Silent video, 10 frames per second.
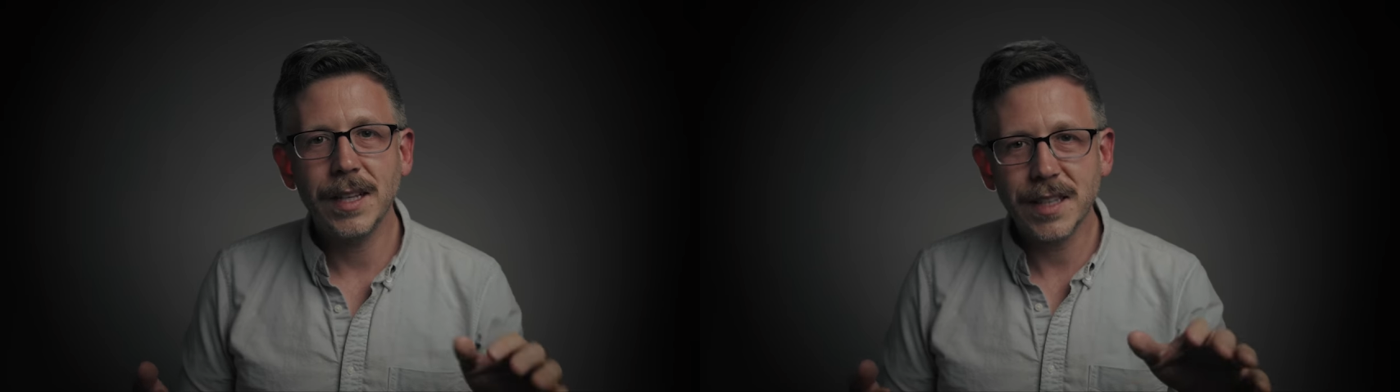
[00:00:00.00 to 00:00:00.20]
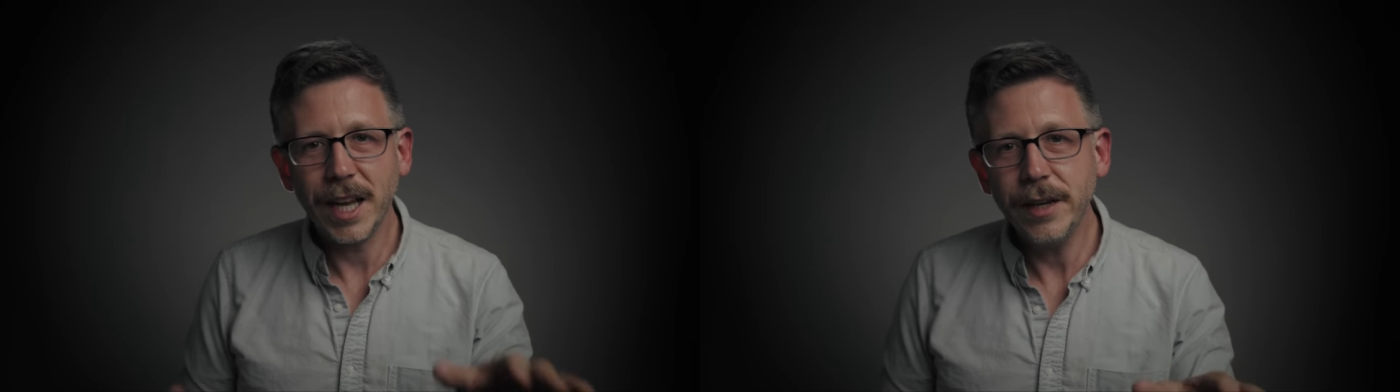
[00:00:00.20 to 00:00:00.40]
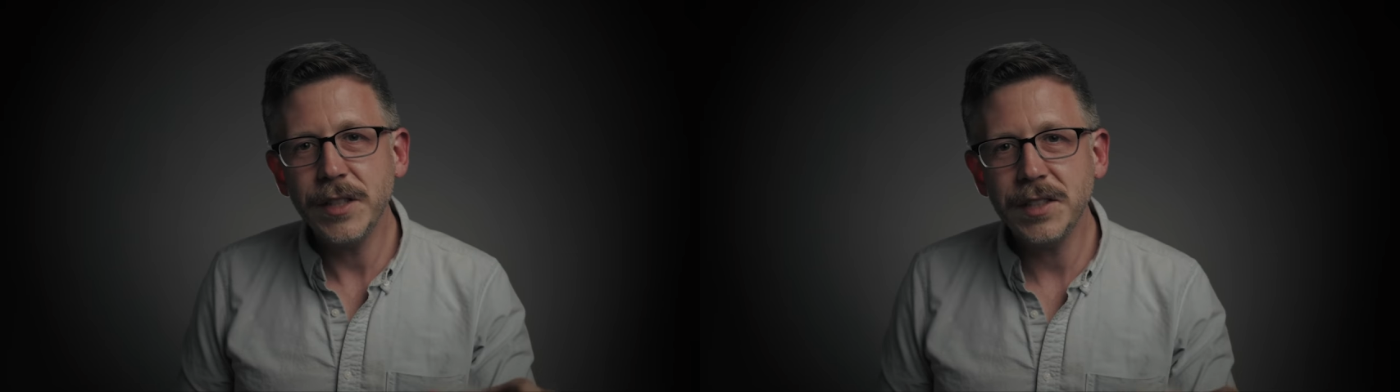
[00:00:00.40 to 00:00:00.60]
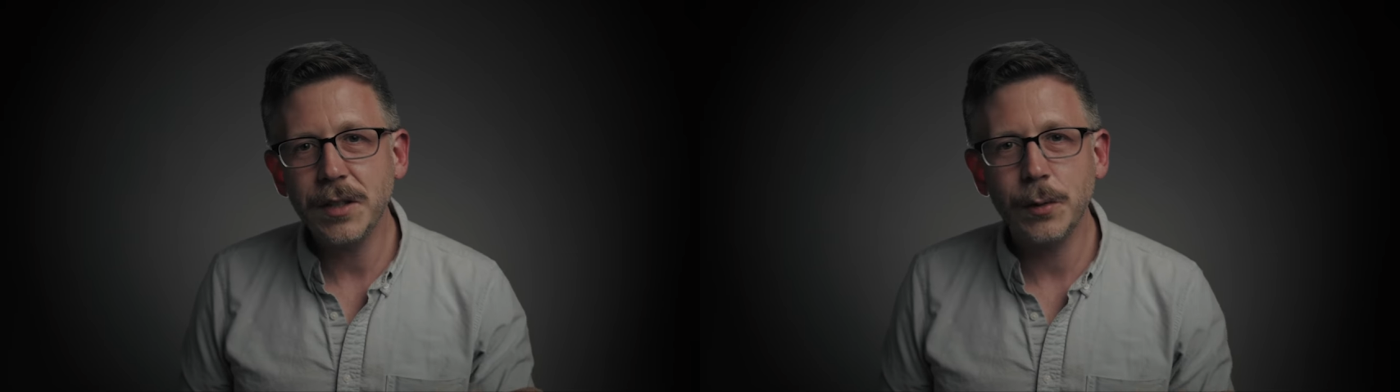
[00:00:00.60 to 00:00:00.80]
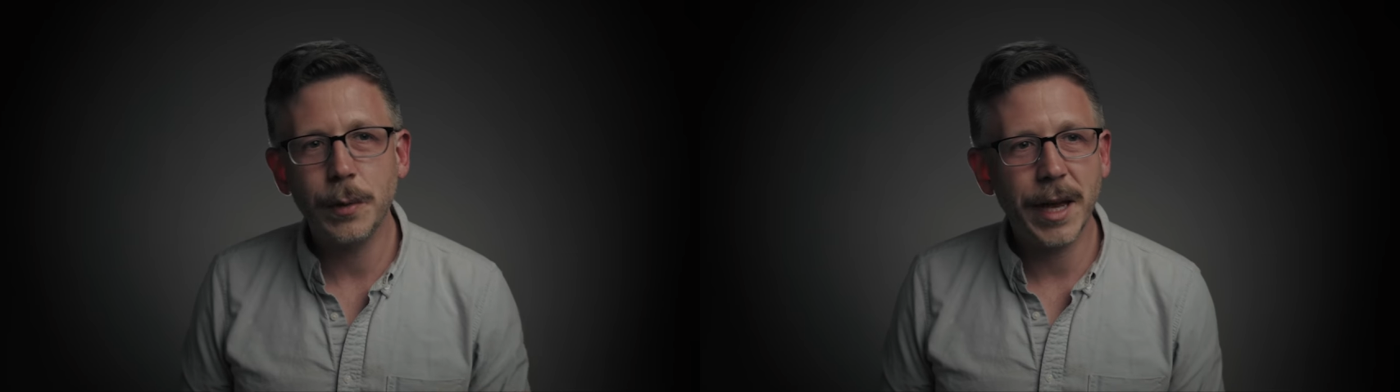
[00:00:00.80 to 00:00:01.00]
It's kind of
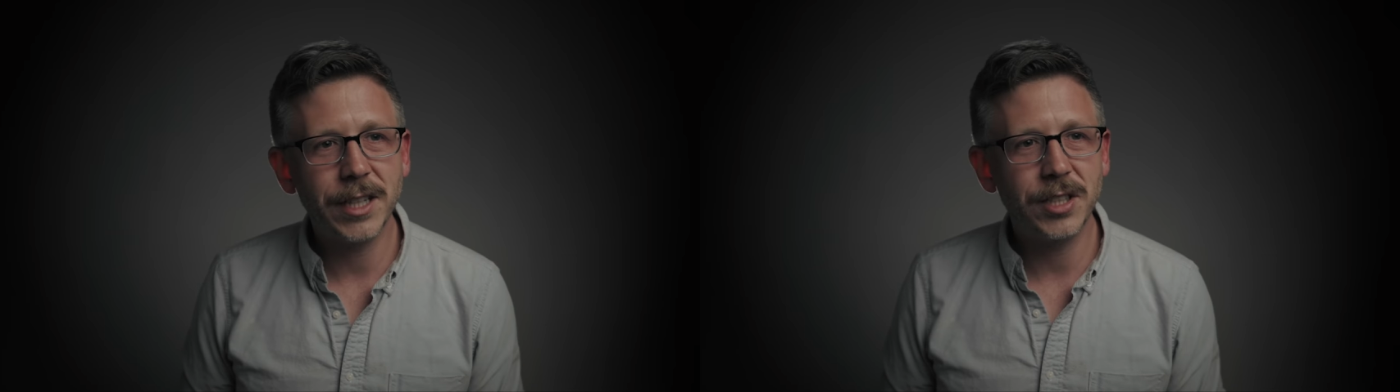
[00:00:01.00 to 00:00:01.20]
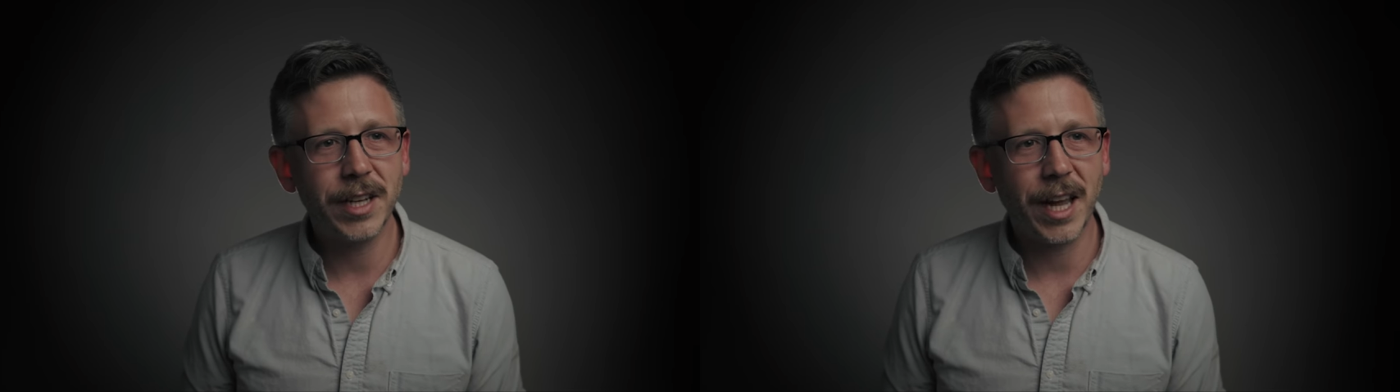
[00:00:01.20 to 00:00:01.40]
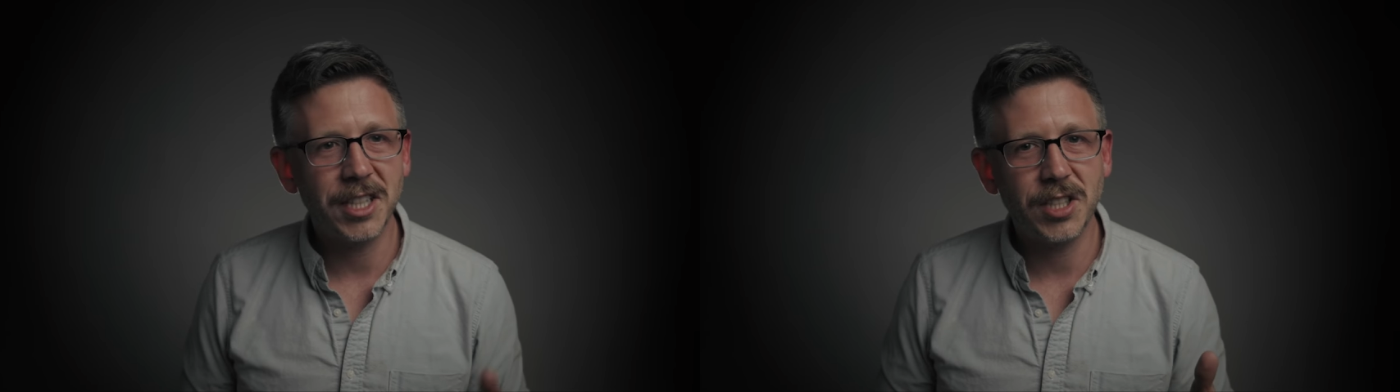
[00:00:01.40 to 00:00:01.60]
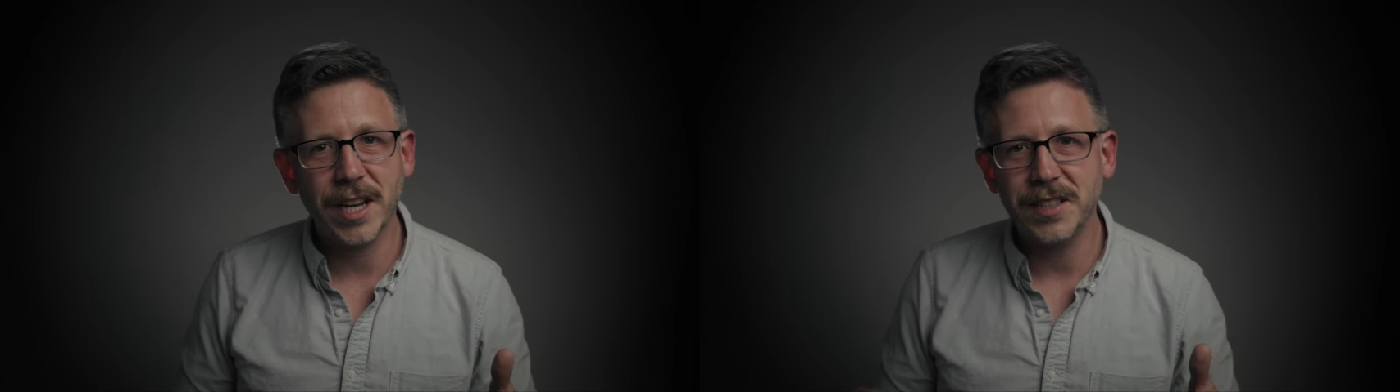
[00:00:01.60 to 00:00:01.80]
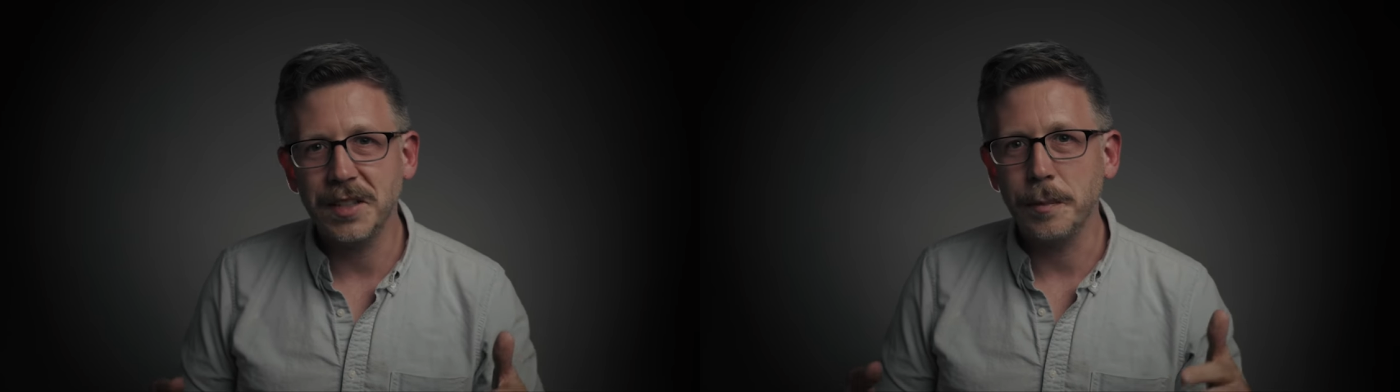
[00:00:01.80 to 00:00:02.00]
easy to imagine a
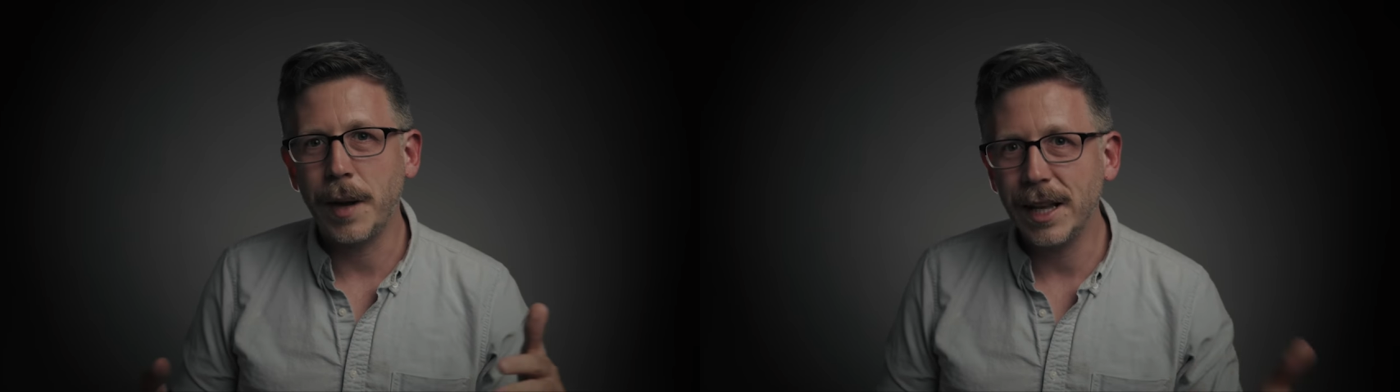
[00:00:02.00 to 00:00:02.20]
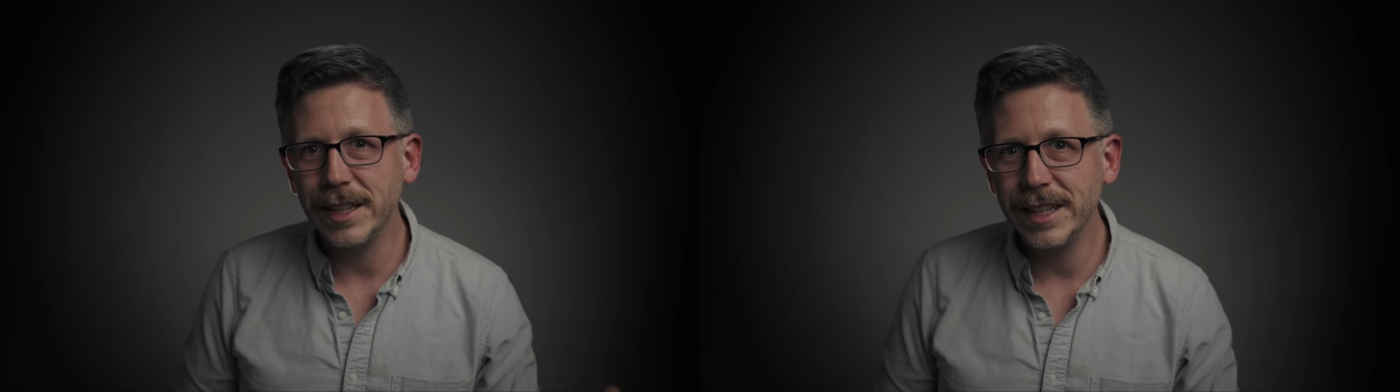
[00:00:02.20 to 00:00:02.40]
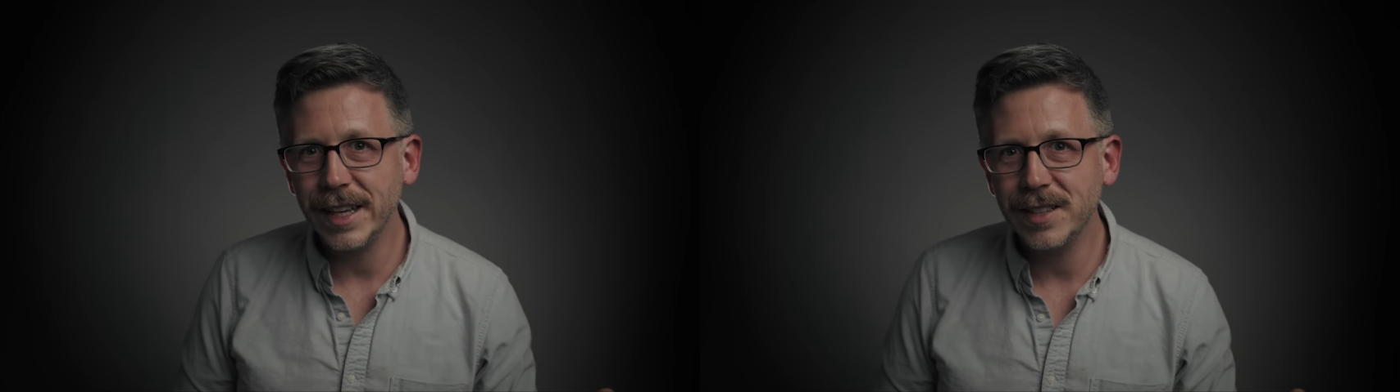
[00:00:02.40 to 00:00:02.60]
Jackson Pollock